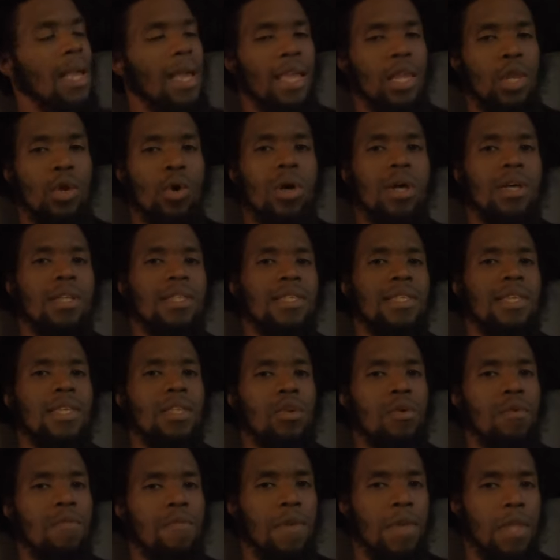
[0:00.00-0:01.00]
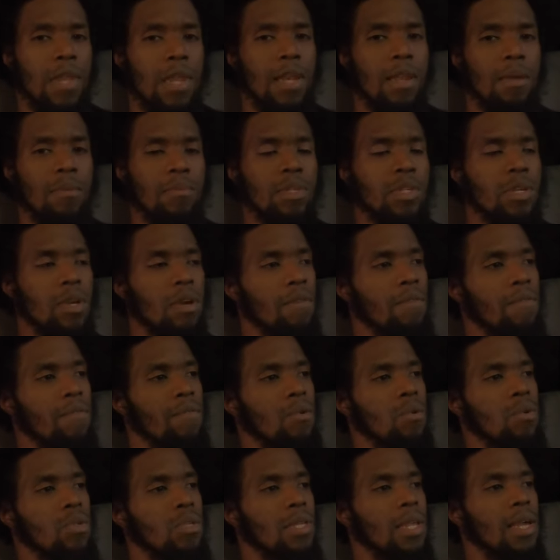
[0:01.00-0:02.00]
and you continue feeding them certain
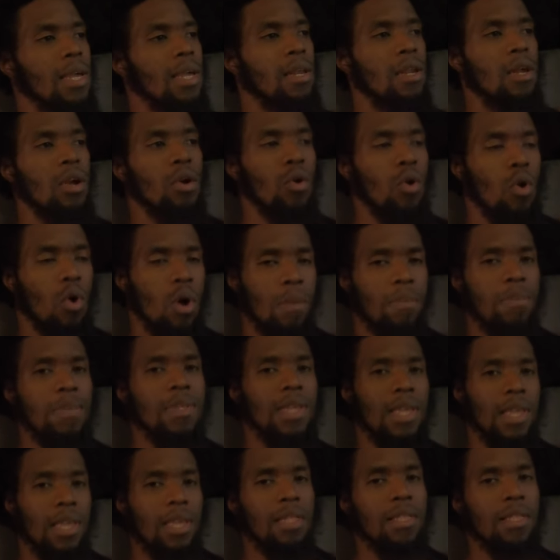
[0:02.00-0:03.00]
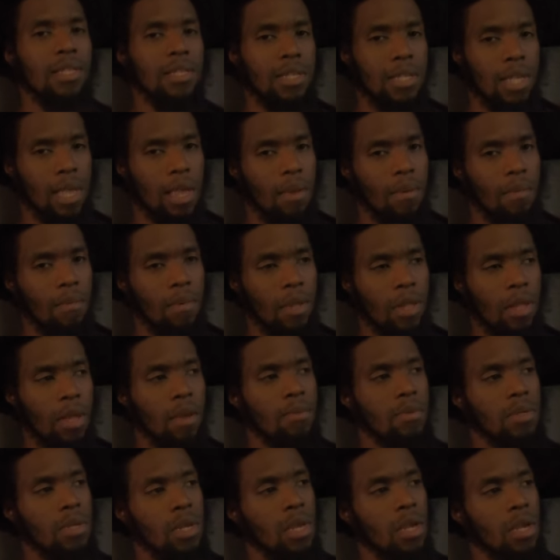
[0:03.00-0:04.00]
foods, they're gonna grow up to eat the same. You know
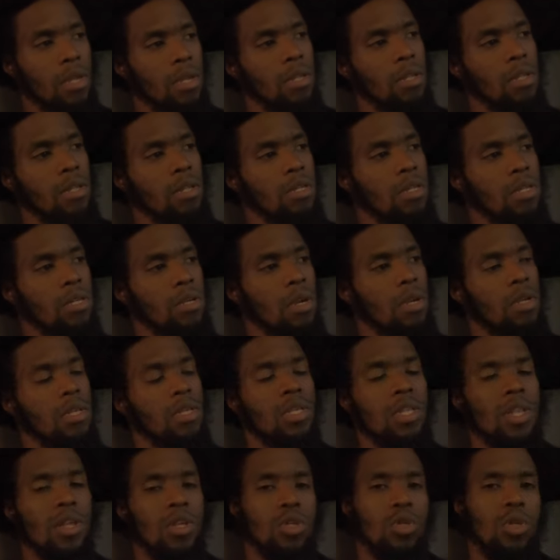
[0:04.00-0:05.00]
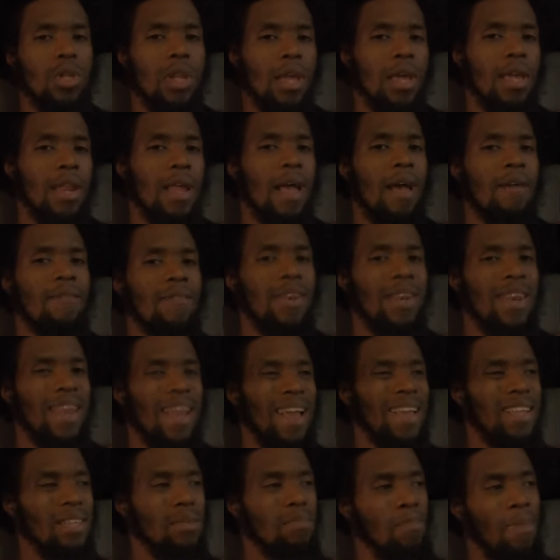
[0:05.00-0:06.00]
what I'm saying? So, so they're gonna have a
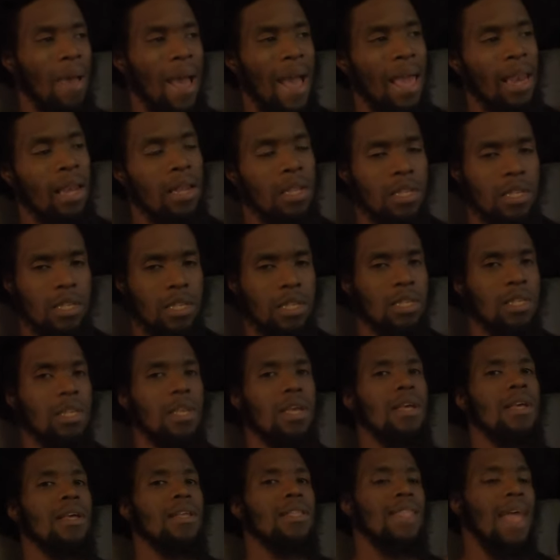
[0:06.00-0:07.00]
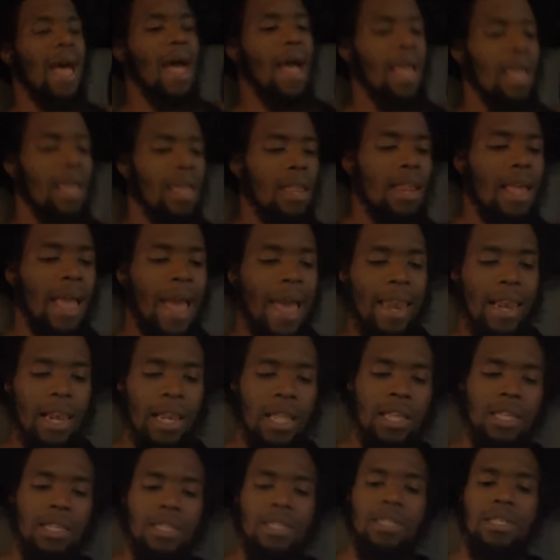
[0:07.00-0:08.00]
nice balance diet at
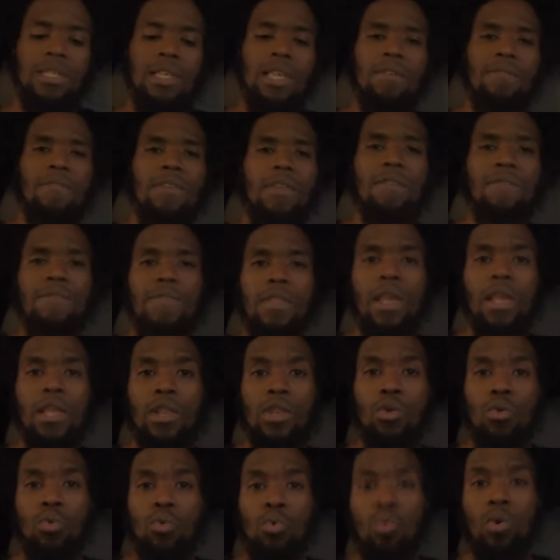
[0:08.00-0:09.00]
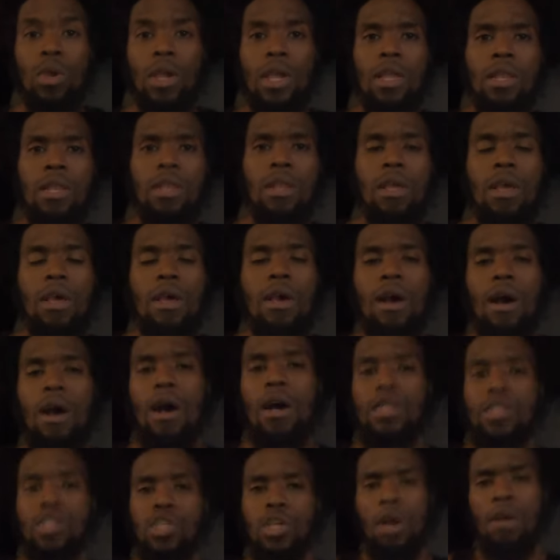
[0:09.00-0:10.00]
least even if they do eat
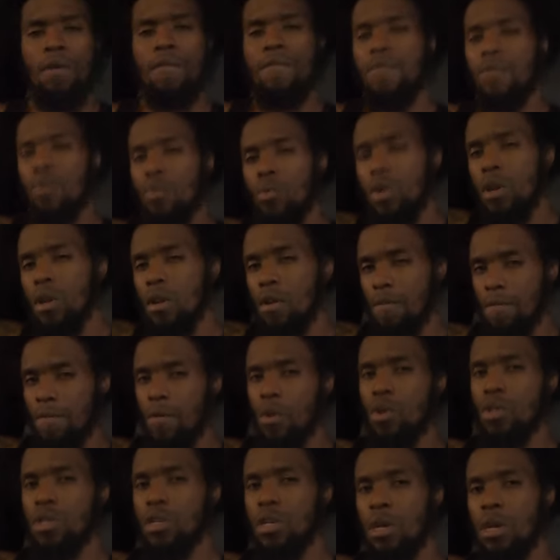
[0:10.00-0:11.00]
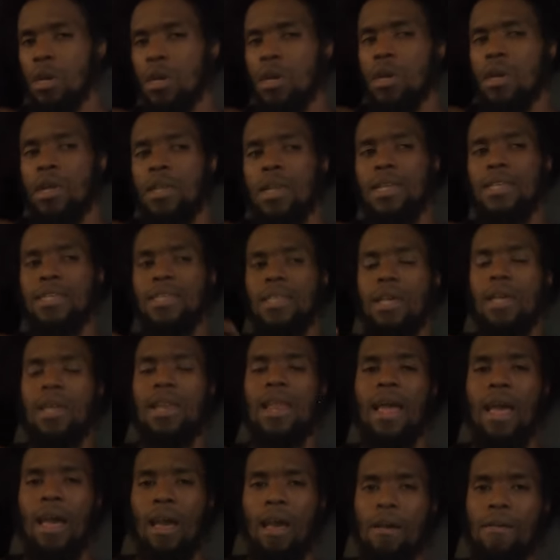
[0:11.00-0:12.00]
uh, junk food in the future they're still
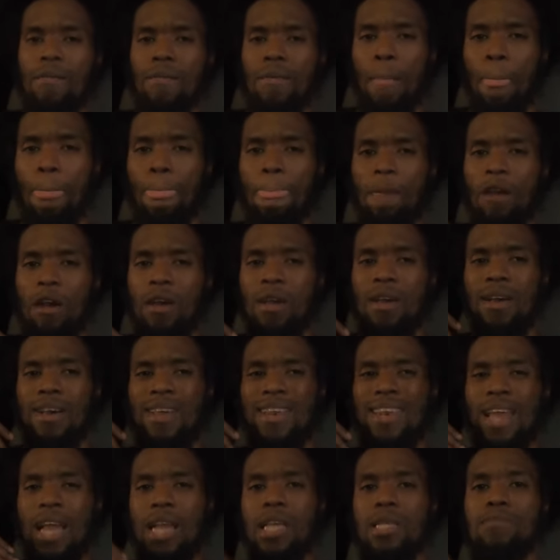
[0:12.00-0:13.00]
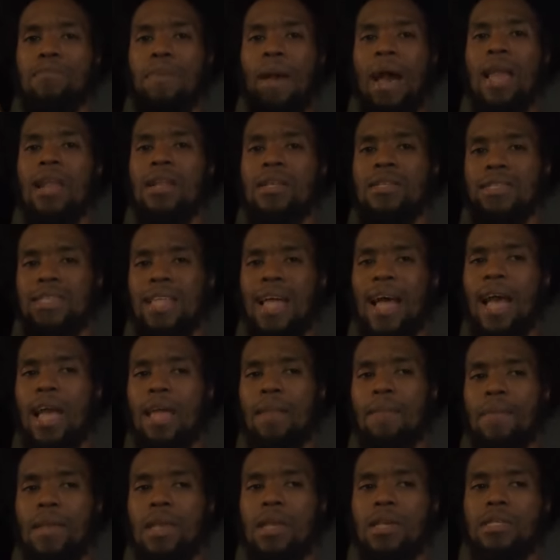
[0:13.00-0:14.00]
gonna have a, a, nice balanced
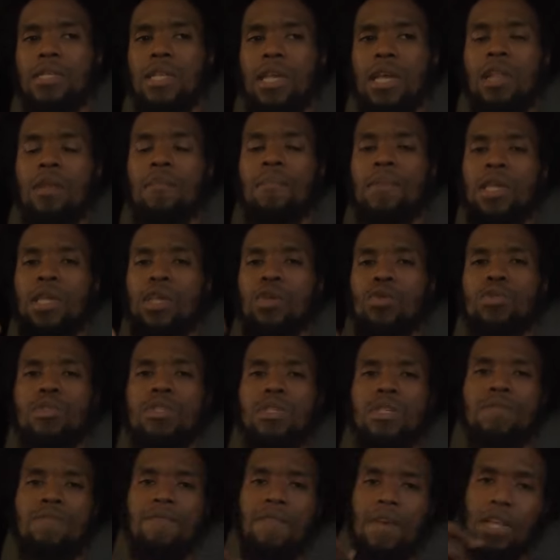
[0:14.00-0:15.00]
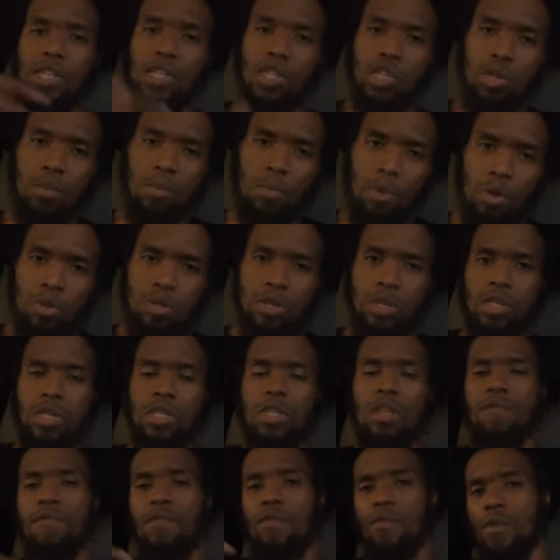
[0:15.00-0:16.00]
diet because they're gonna be used to vegetables and
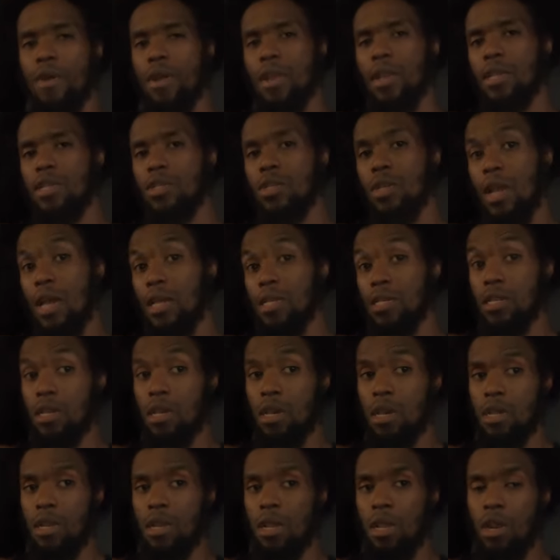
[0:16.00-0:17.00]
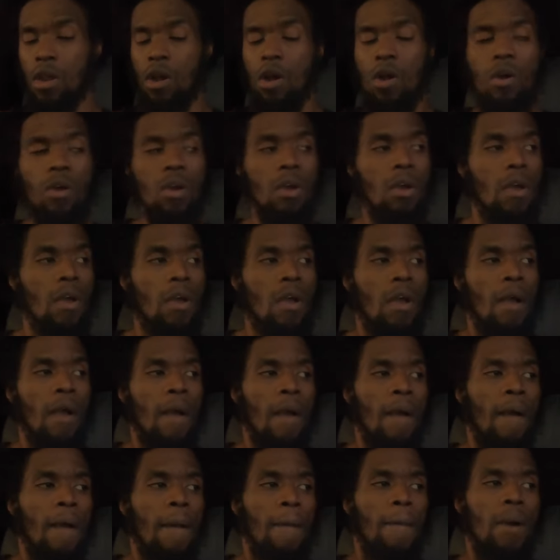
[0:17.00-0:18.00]
stuff already so that's good you know
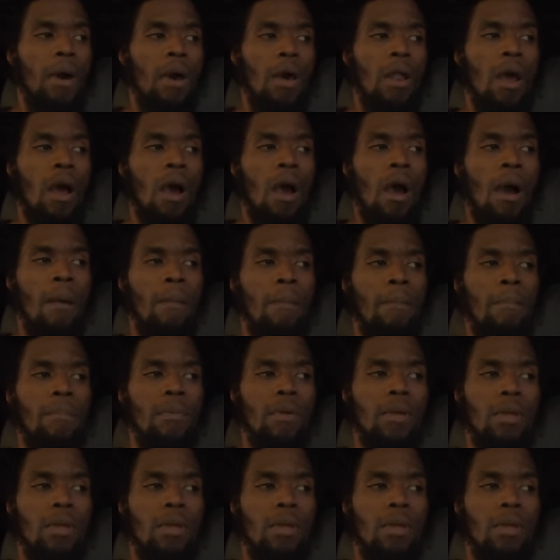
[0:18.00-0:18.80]
but um,